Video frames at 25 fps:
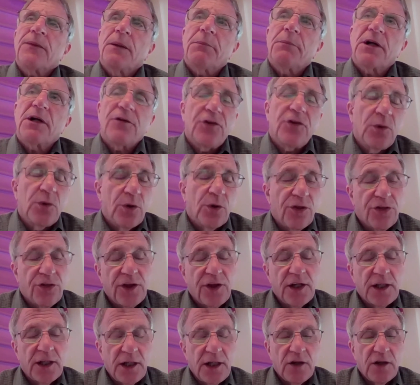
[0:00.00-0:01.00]
But if you were
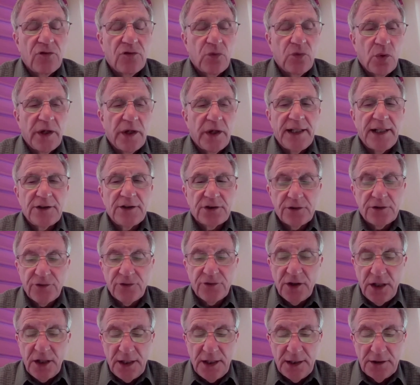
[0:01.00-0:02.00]
thinking of ways of
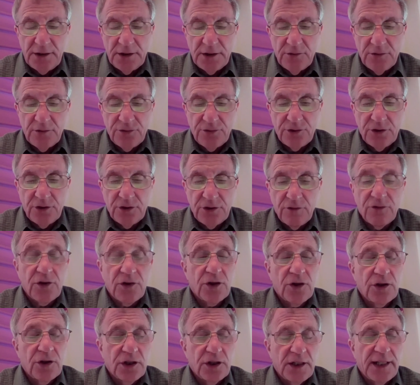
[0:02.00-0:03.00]
kind of
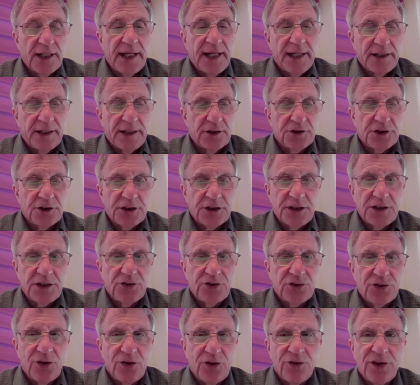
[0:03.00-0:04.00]
diverting energy
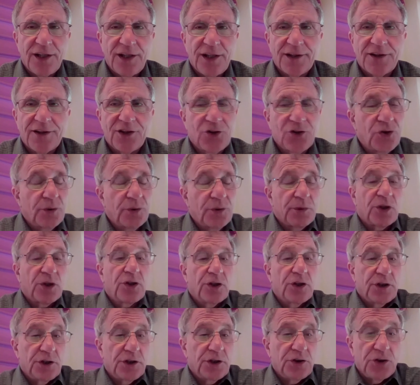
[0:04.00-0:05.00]
so that the tumor
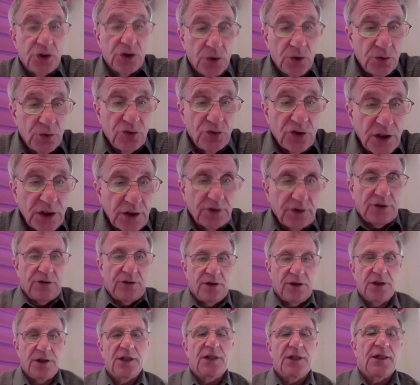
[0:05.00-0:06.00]
couldn't use it,
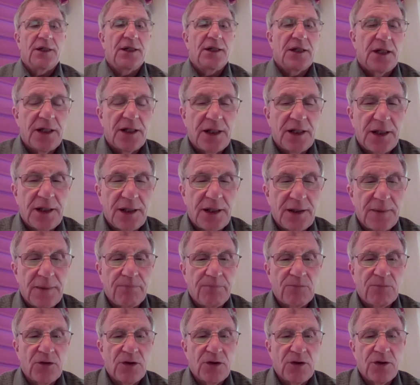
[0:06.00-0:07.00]

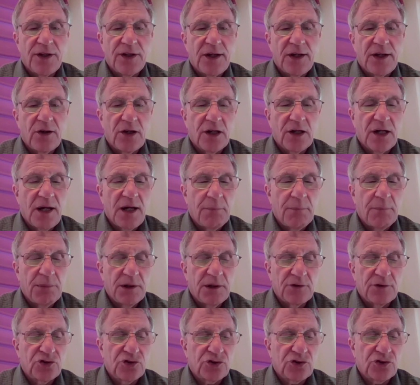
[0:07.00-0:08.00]
there are a couple
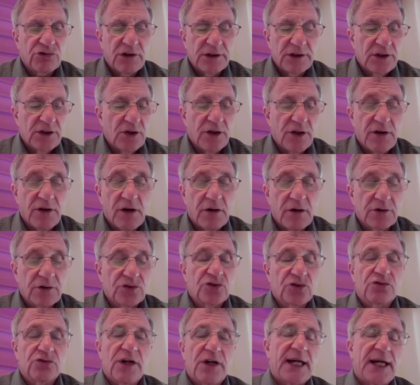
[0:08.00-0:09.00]
of, there
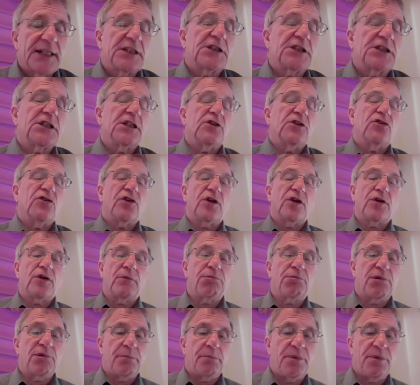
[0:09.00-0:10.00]
are strategies that are
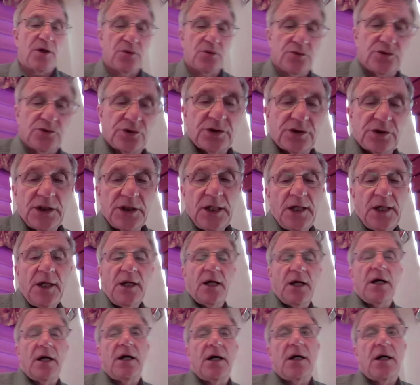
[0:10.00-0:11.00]
proposed.
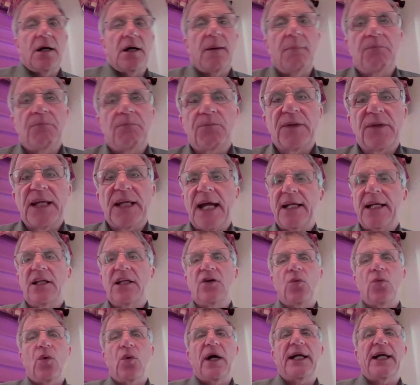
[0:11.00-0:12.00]

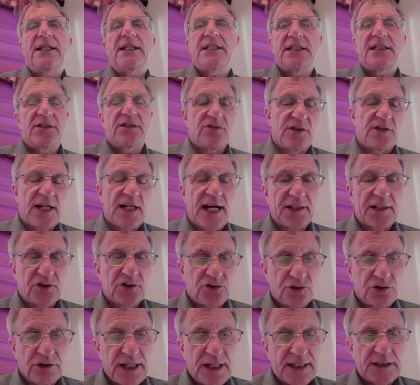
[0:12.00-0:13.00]
Gaining weight is not a
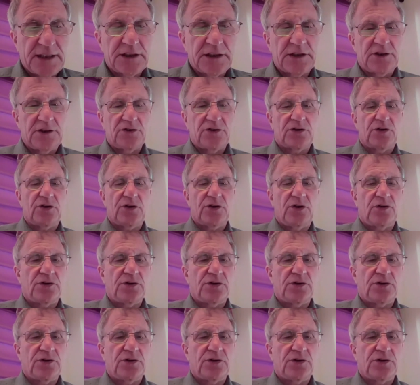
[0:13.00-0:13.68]
strategy. So,